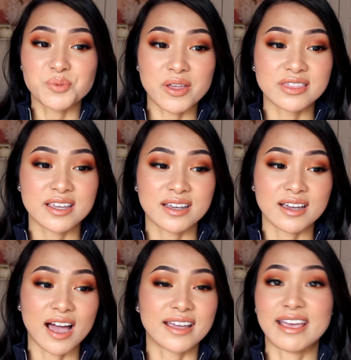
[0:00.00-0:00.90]
one thing
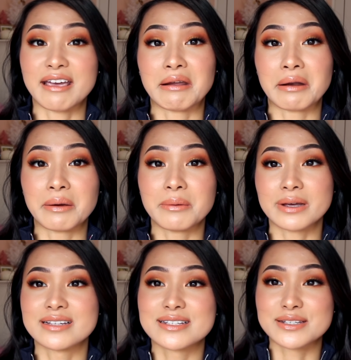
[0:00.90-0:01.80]
I can't do
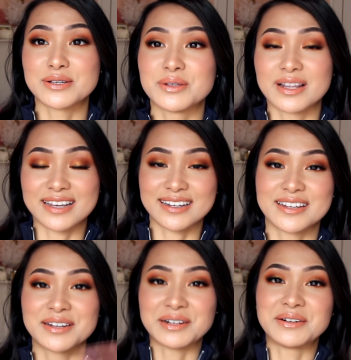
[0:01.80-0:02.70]
is to, like,
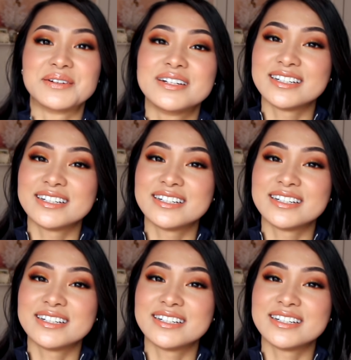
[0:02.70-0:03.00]
you know,